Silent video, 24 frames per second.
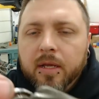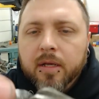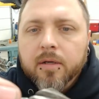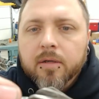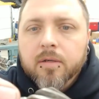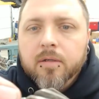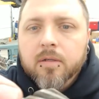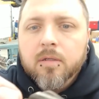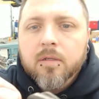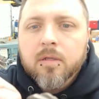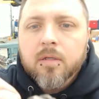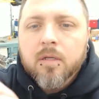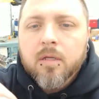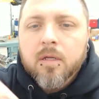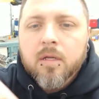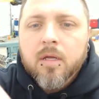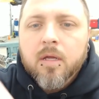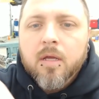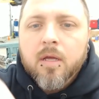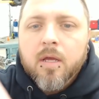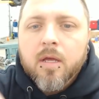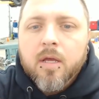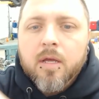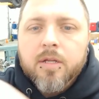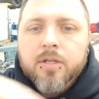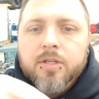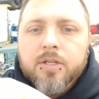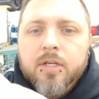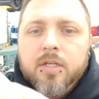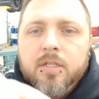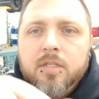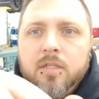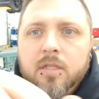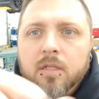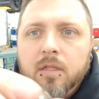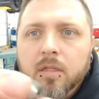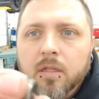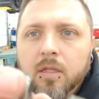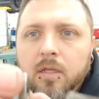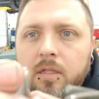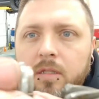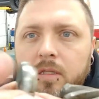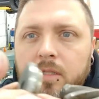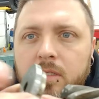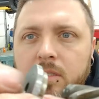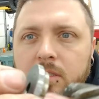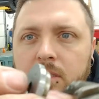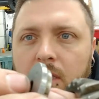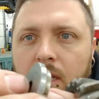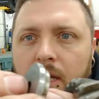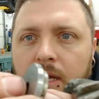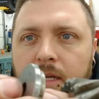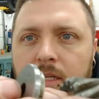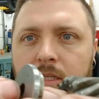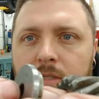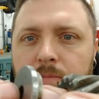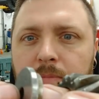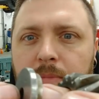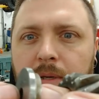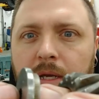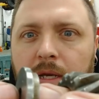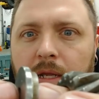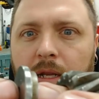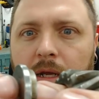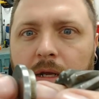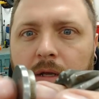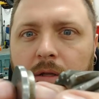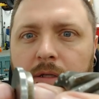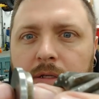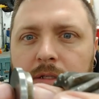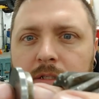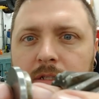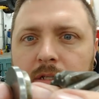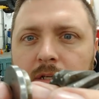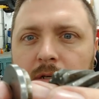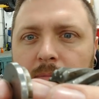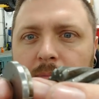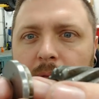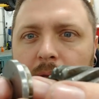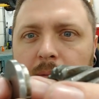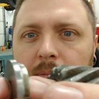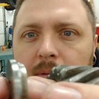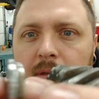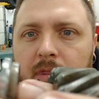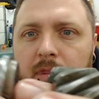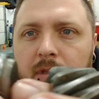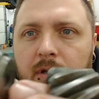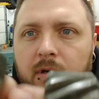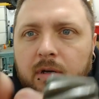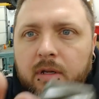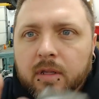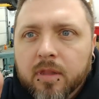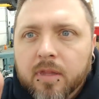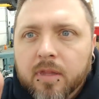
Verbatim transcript: angle. Just the, the slightest bit. I only took maybe 30